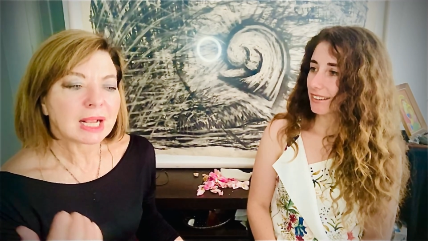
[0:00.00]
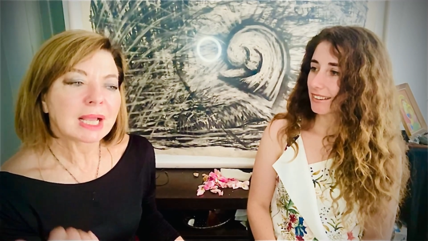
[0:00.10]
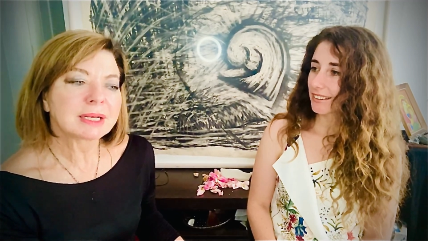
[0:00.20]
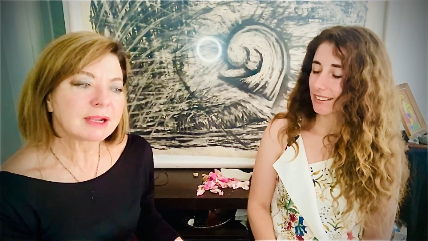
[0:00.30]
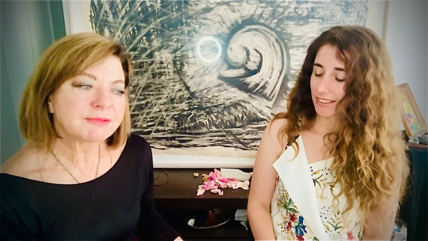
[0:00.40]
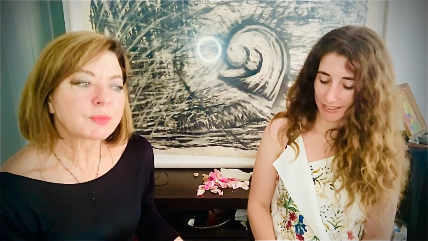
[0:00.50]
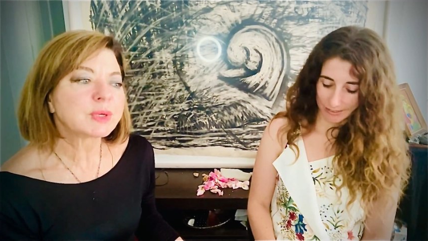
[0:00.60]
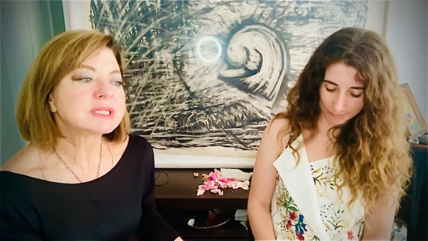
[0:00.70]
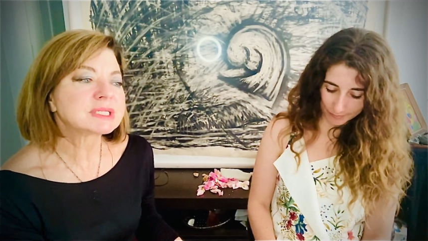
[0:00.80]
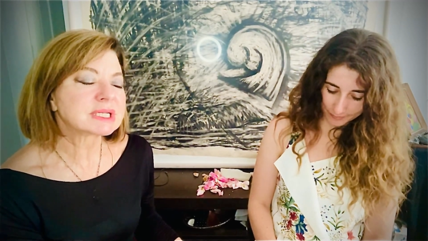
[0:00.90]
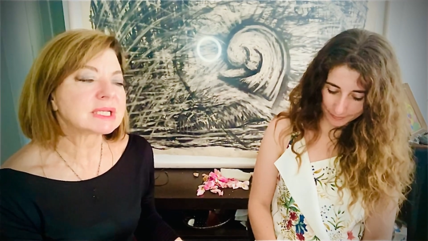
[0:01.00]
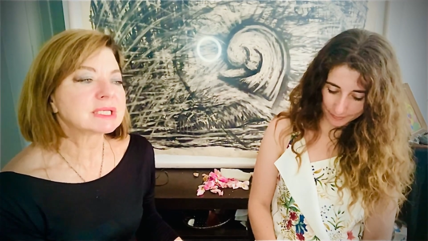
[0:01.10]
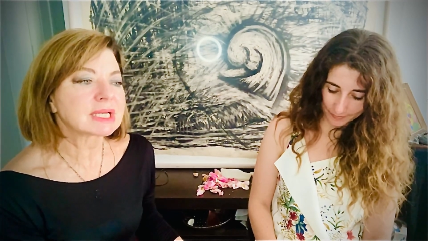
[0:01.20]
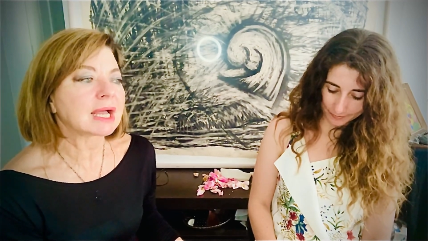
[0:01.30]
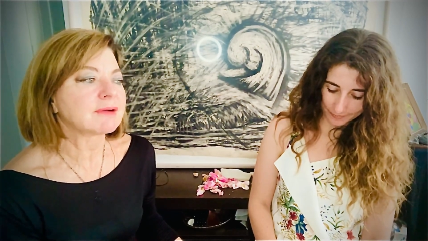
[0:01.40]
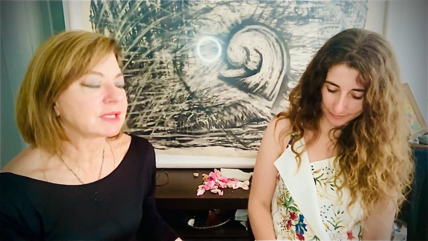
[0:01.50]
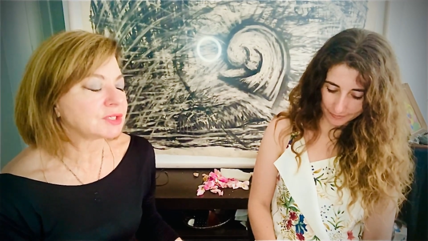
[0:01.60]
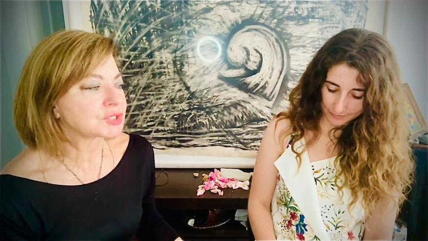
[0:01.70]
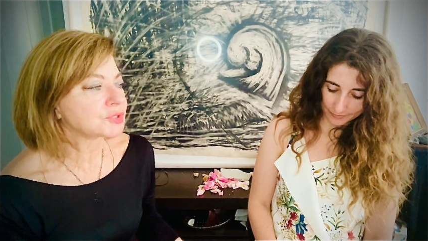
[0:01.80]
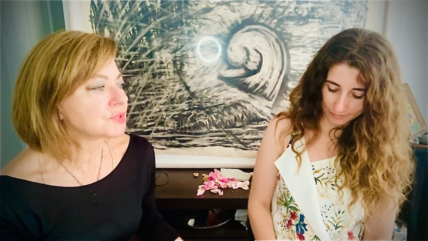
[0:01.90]
Speaker 1: And if we did have
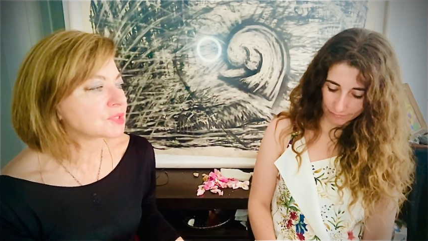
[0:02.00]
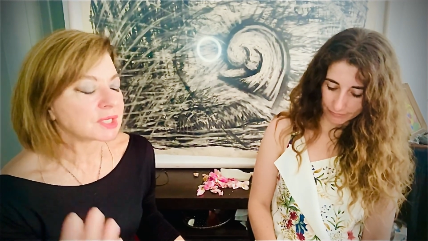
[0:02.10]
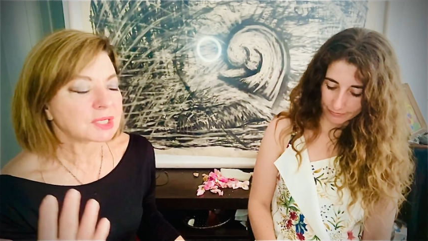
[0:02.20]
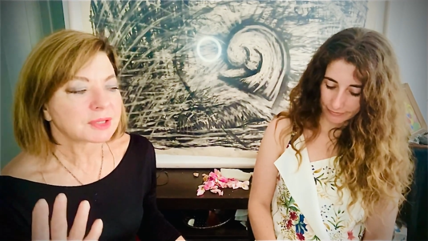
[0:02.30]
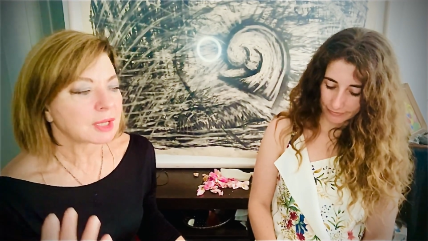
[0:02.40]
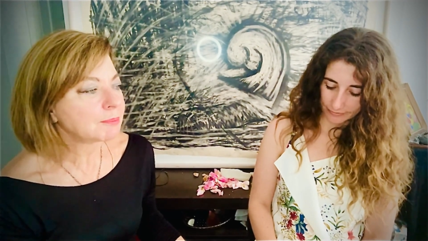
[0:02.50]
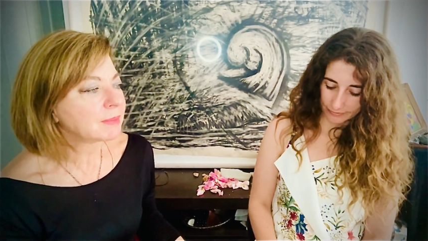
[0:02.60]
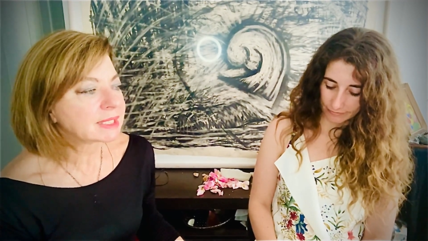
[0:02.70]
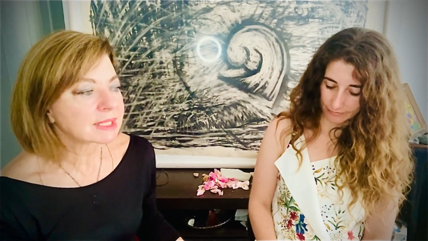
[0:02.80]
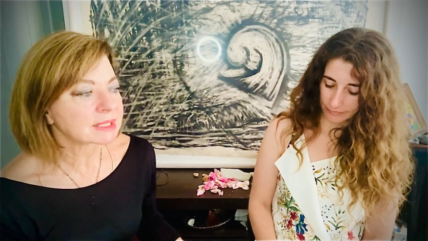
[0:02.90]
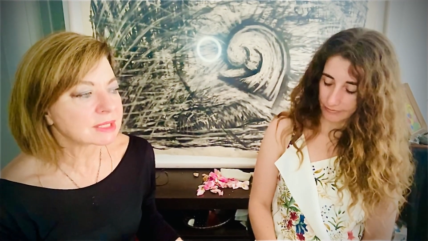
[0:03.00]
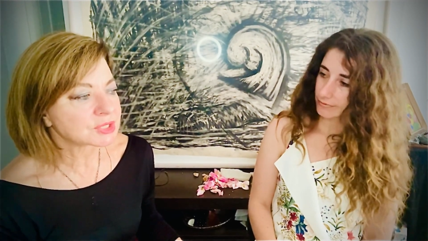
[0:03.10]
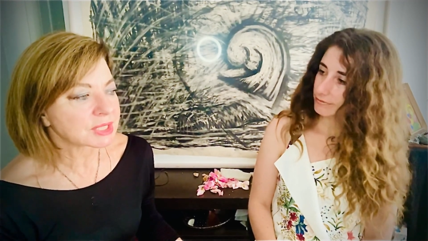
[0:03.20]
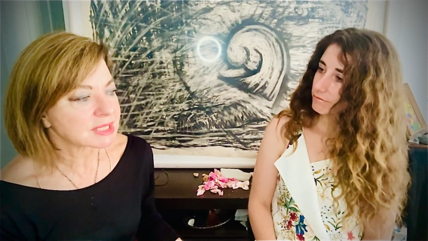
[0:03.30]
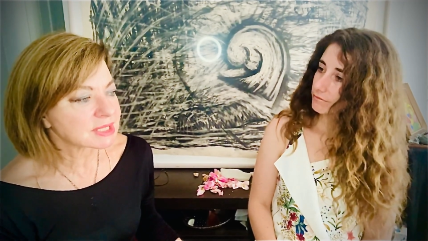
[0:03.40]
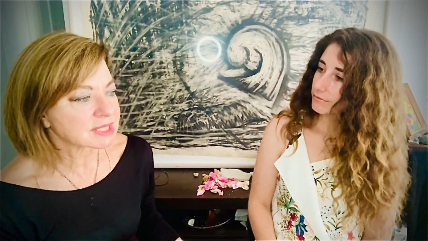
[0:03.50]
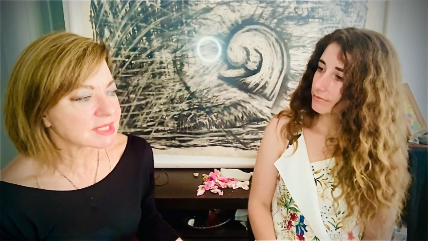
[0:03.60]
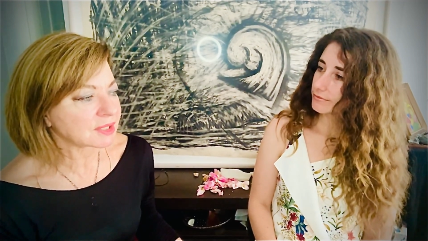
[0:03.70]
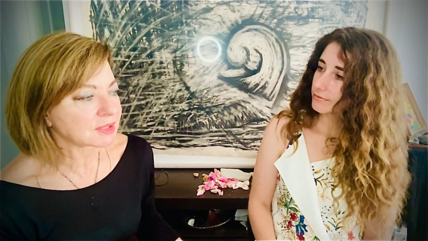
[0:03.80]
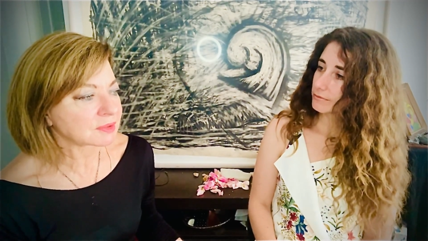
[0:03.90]
issues, immediately addressed.
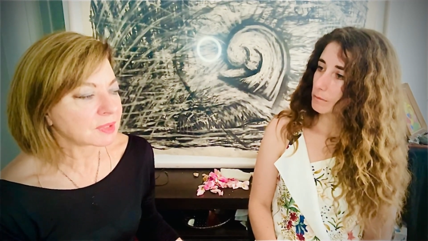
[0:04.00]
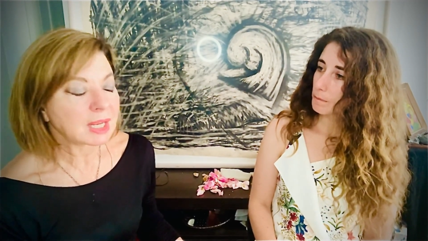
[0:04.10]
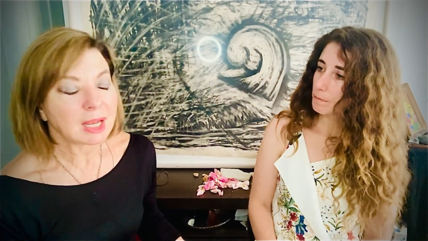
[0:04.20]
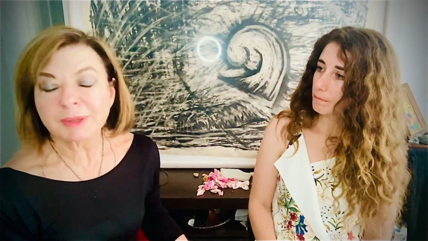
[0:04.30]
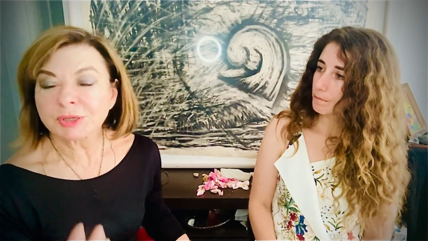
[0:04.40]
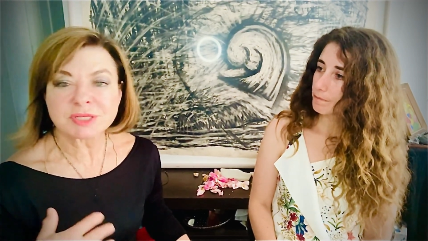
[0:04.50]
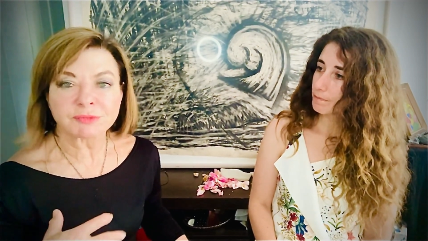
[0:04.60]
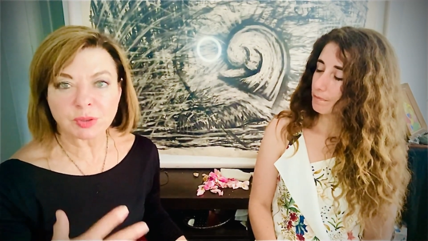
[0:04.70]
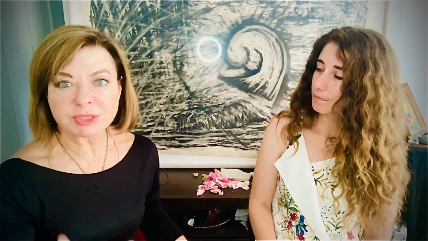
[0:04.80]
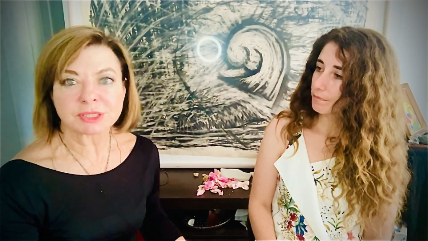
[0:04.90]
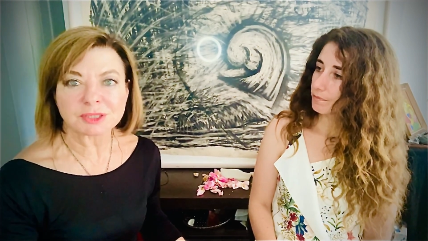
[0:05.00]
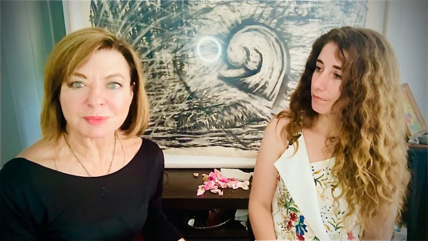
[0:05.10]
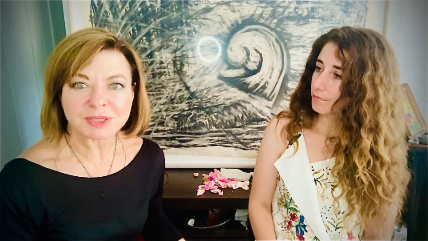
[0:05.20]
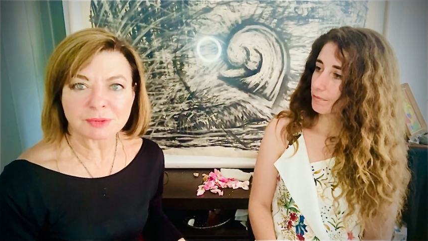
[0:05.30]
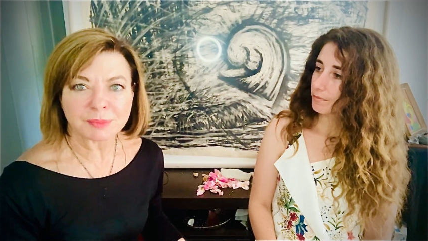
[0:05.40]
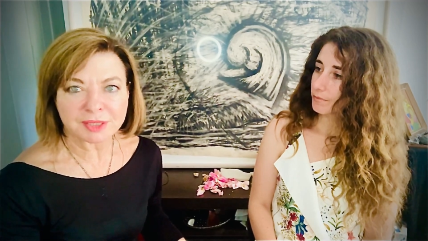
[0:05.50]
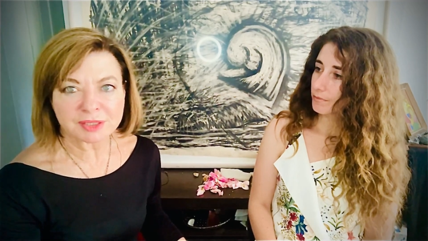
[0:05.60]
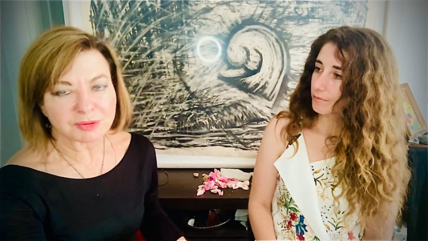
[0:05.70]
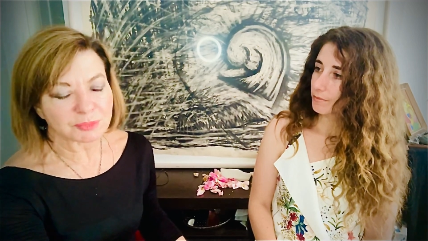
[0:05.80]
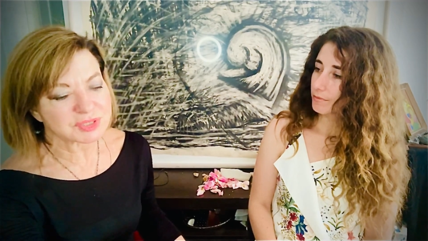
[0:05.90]
So, and because I worked in community
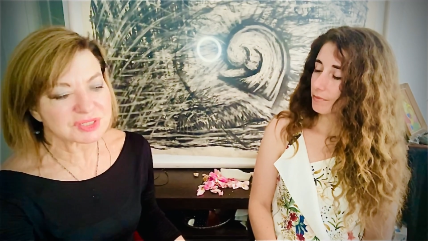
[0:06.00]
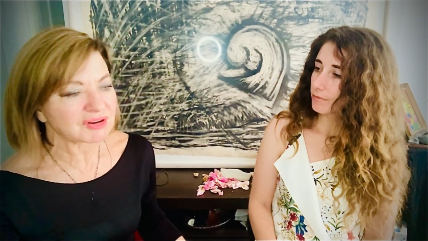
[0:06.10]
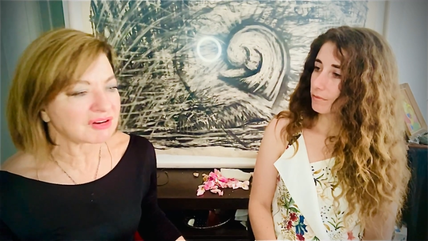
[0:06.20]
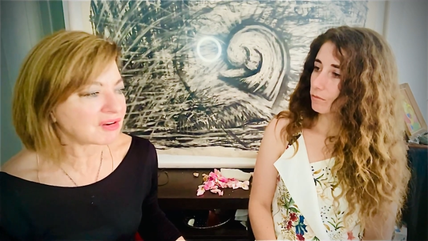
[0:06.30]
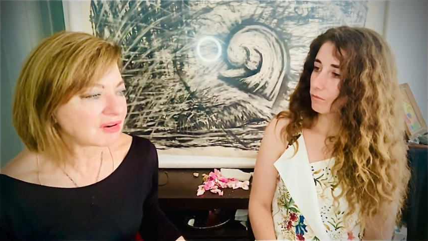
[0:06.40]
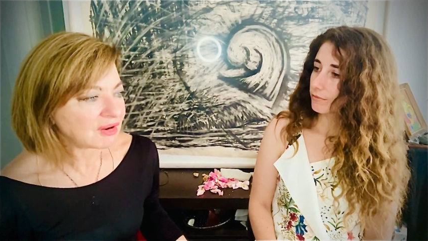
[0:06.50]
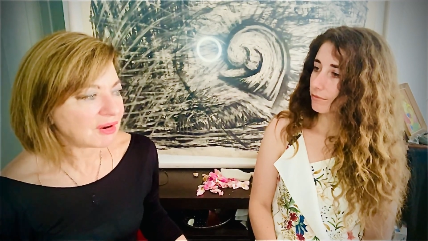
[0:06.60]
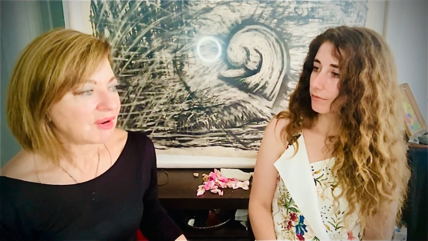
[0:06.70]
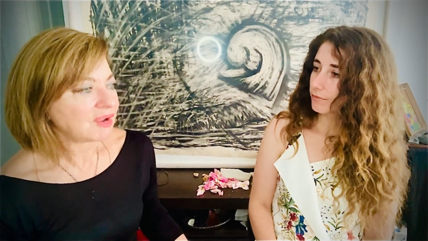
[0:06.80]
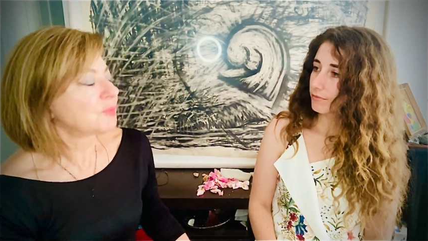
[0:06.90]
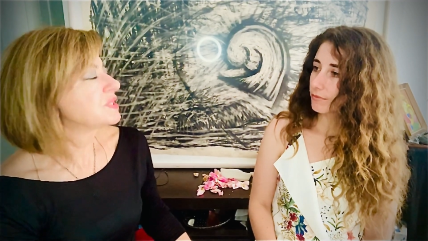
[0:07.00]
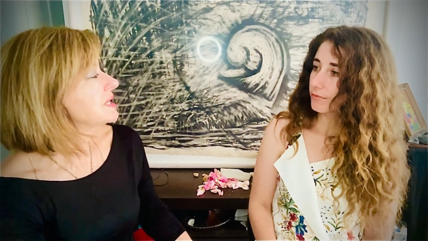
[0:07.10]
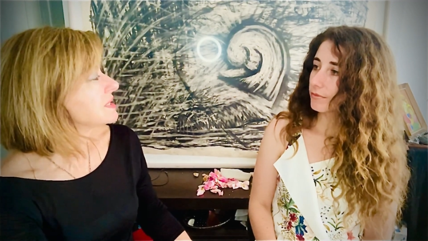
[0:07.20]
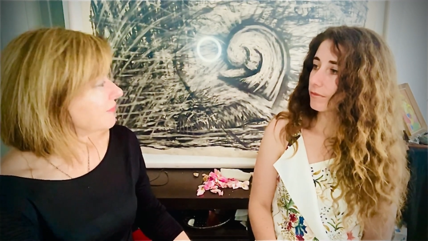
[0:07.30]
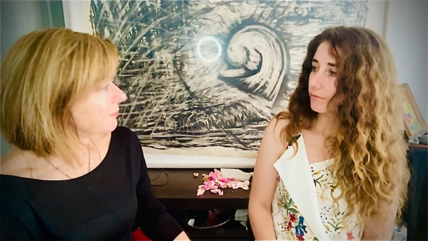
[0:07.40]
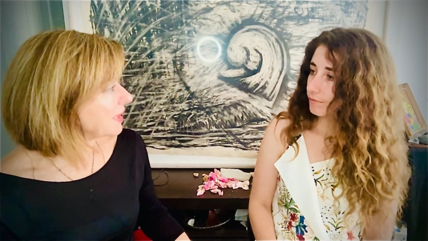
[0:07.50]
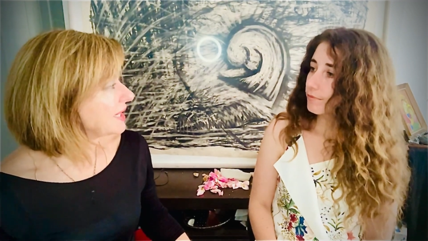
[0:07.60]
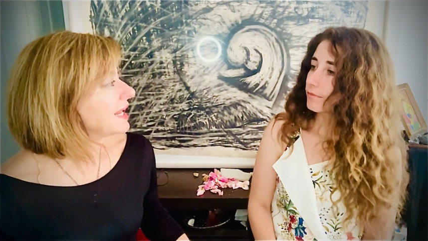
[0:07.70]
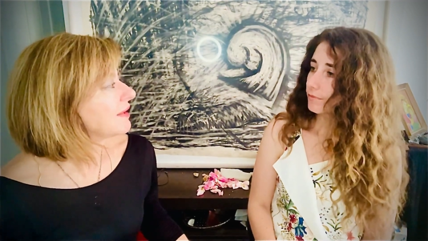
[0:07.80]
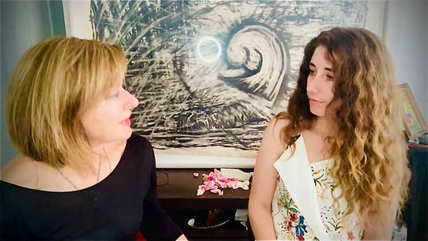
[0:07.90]
radio, it was not, it was easy for me
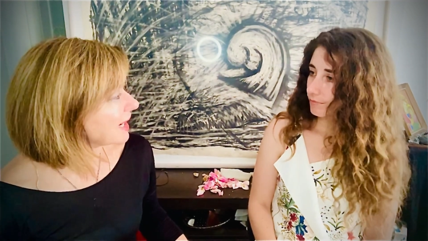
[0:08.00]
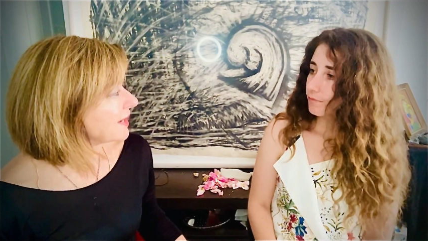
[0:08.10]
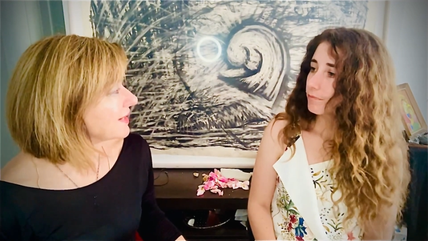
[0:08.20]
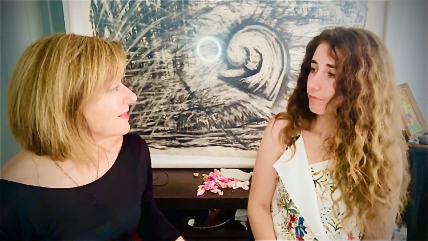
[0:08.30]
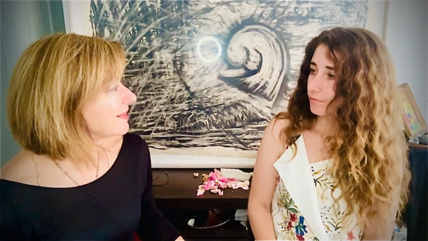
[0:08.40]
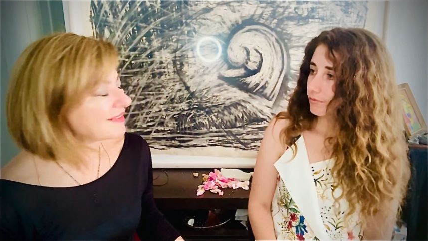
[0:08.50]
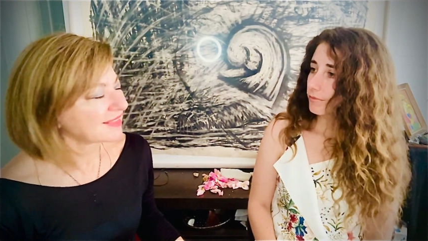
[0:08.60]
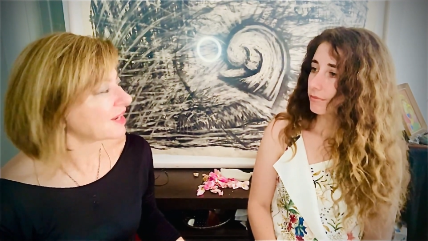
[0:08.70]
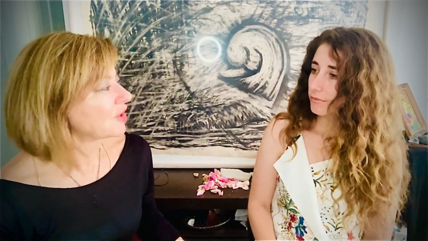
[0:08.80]
to navigate that